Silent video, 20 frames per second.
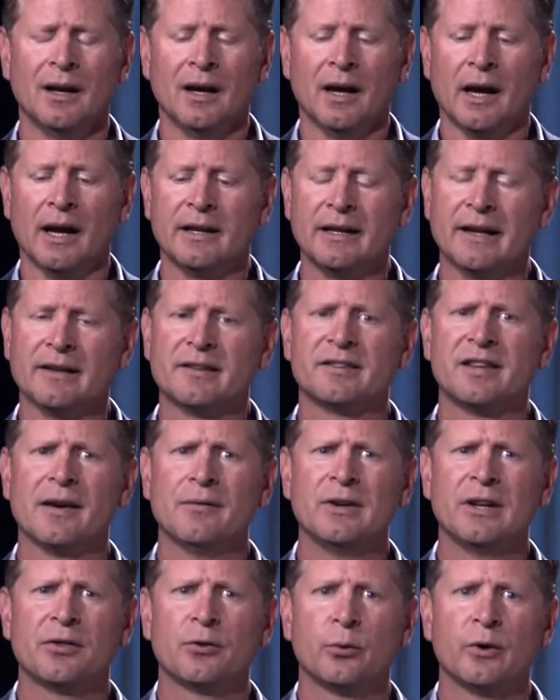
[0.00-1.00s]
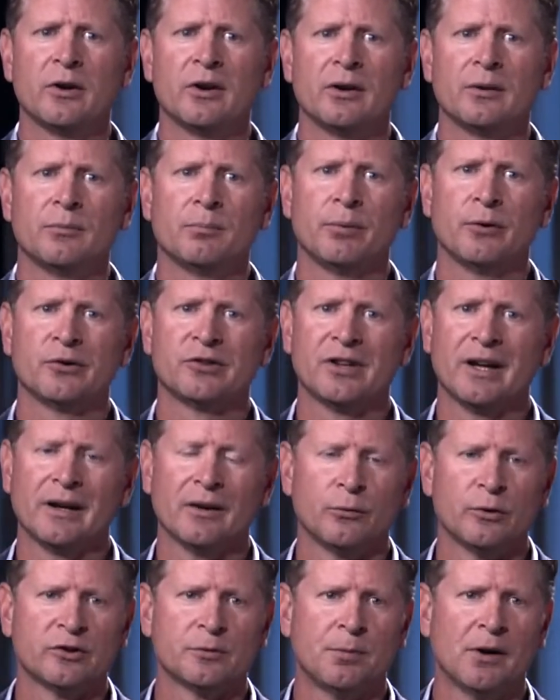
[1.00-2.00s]
And yet 73% of
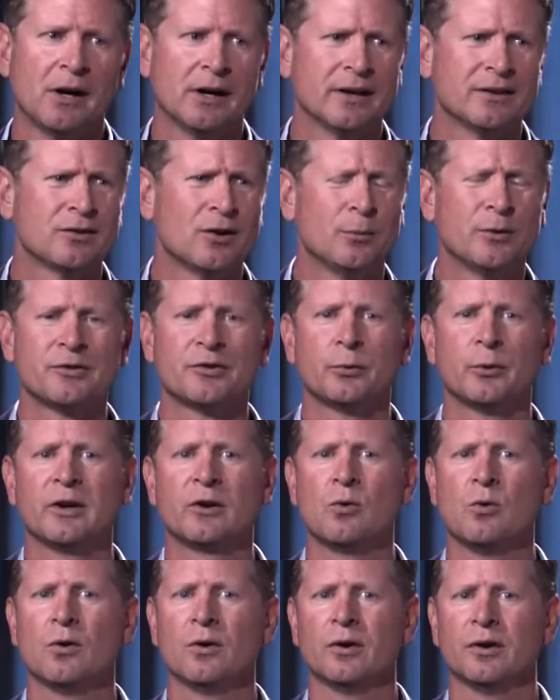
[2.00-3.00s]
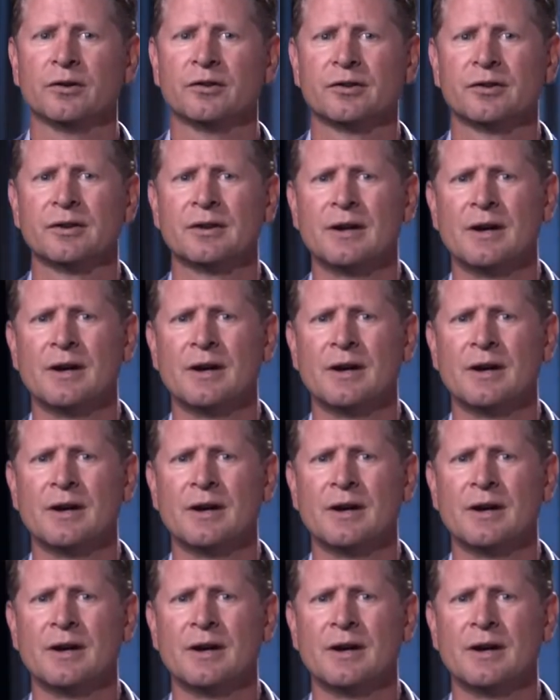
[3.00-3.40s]
respondents, almost 3/4,